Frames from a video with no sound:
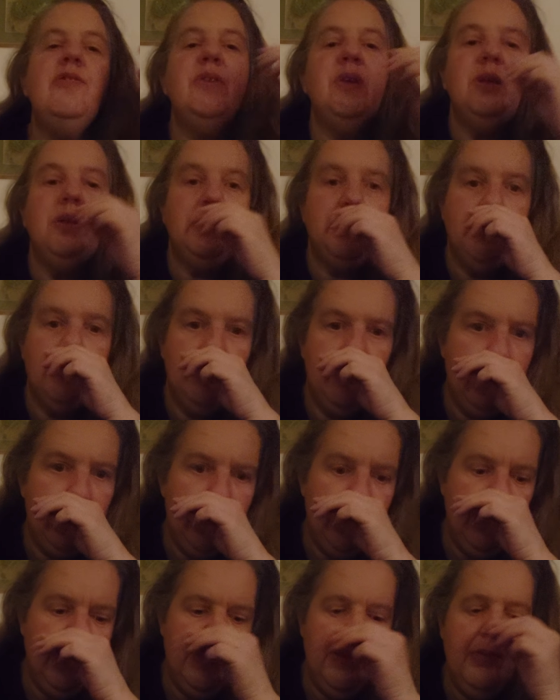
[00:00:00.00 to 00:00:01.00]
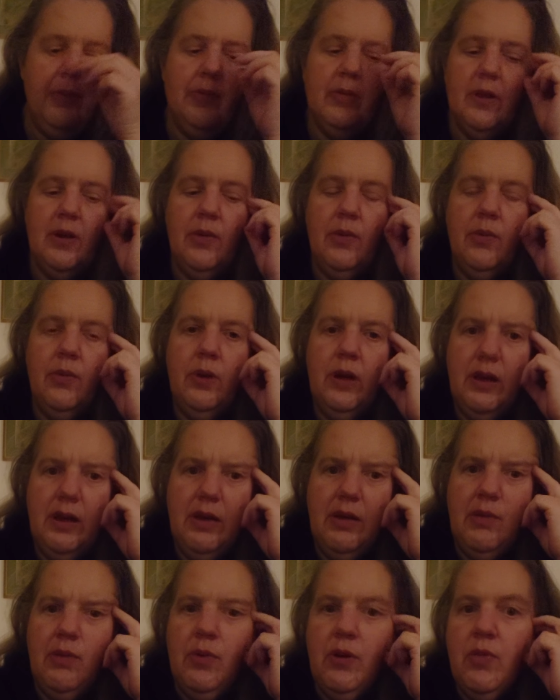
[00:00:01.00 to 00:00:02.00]
feel at the moment that
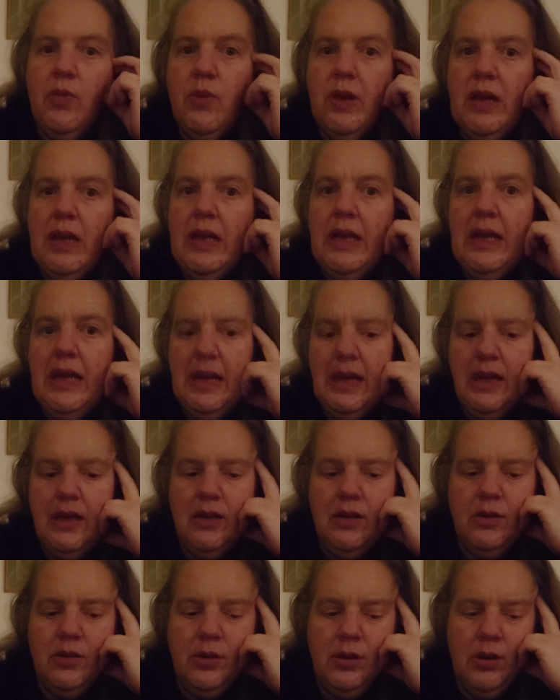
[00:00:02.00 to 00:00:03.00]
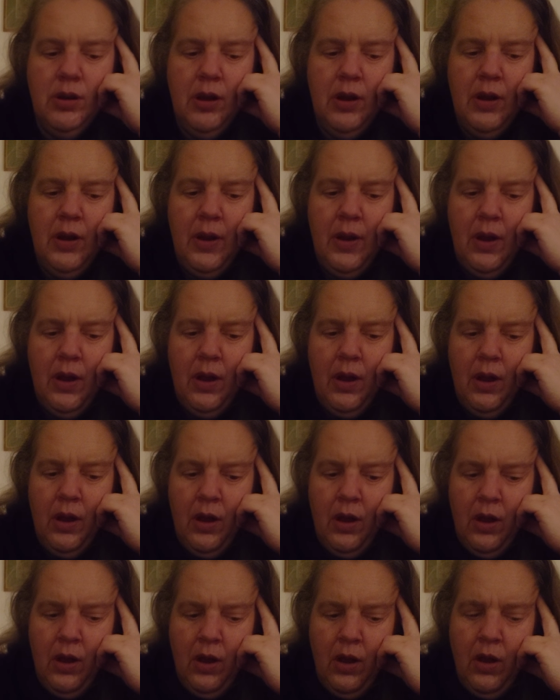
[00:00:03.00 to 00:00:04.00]
we're really in
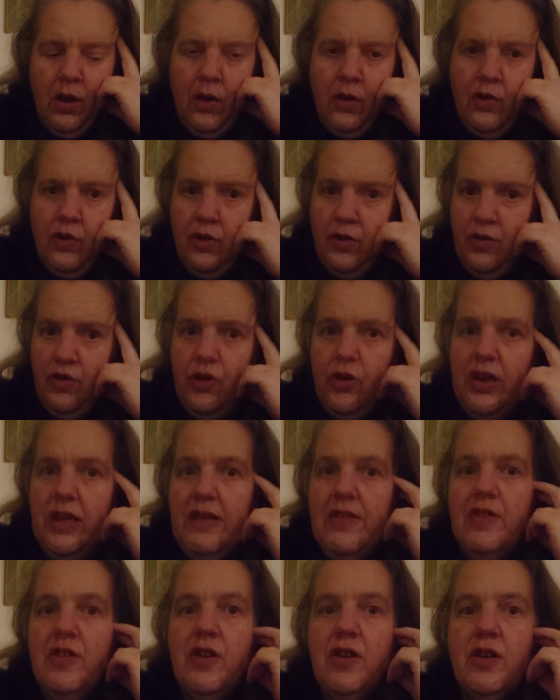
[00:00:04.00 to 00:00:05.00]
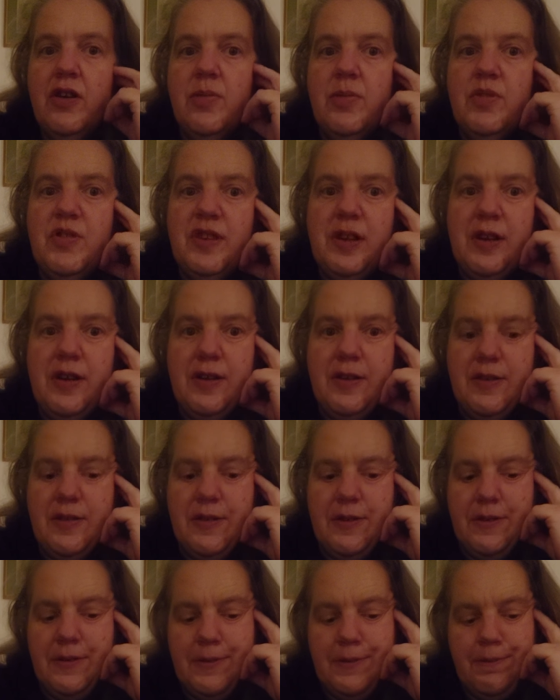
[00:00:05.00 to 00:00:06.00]
sort of tricky
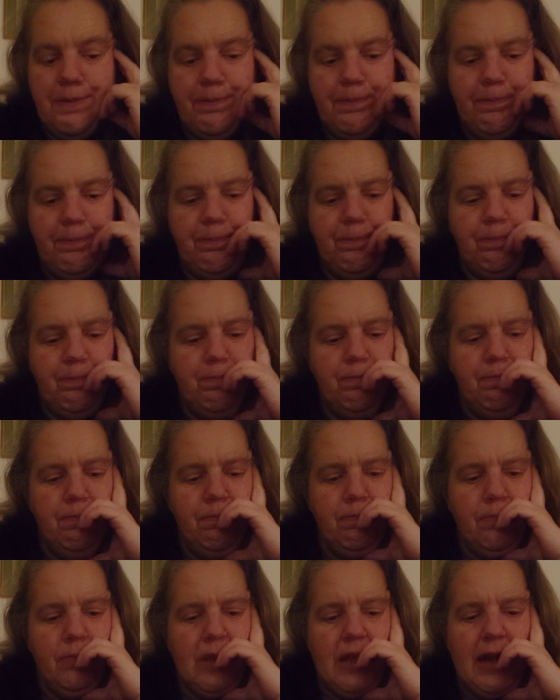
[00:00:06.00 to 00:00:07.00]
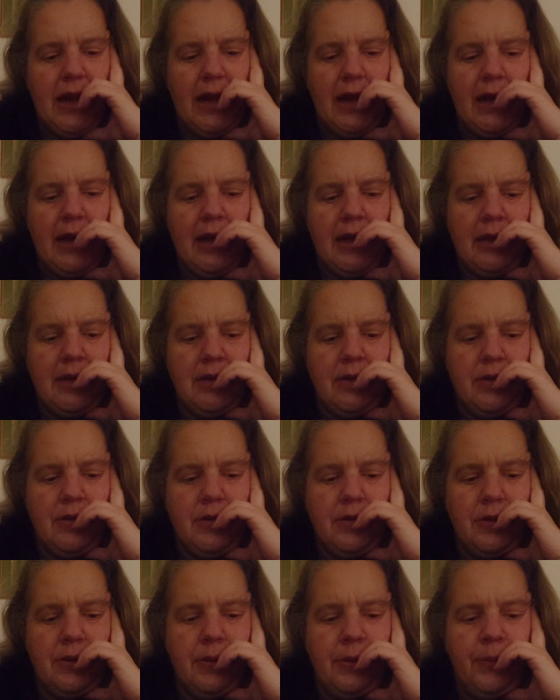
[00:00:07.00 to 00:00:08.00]
circumstances, and
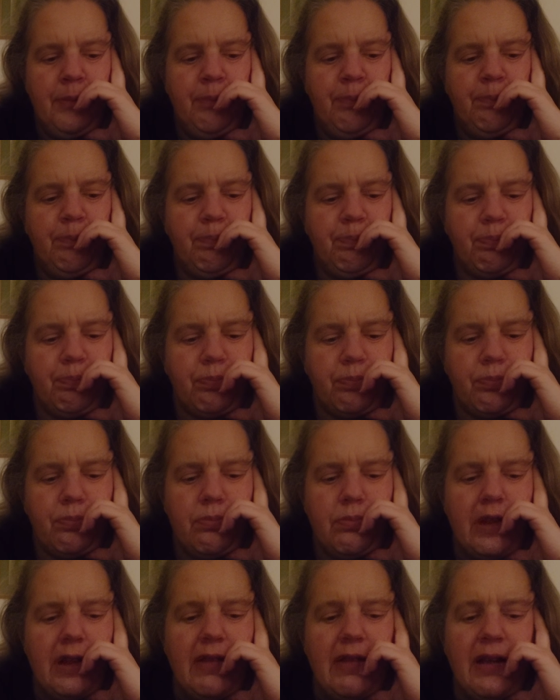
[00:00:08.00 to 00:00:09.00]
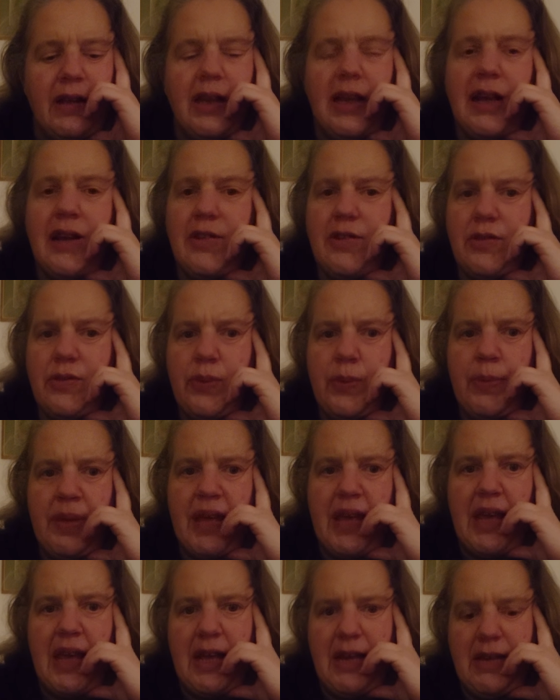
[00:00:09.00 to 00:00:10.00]
the Clouds for
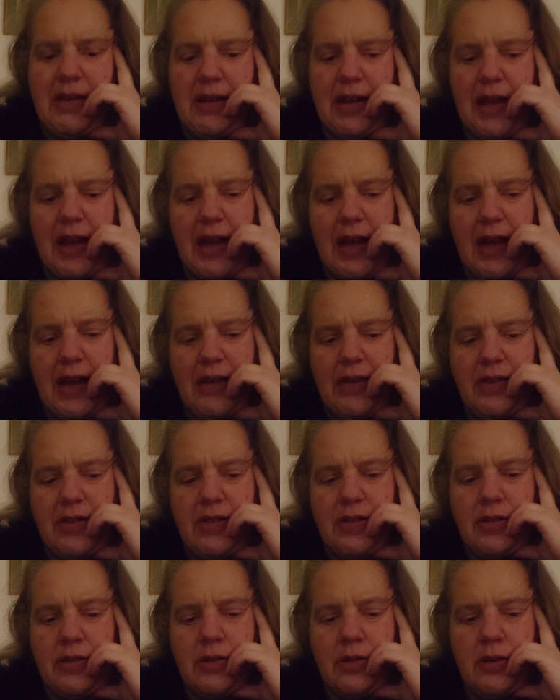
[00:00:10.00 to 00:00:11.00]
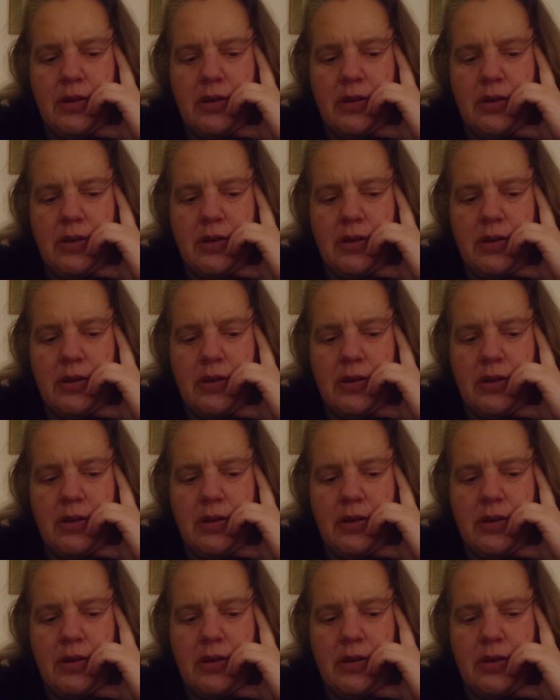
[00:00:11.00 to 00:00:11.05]
me indicate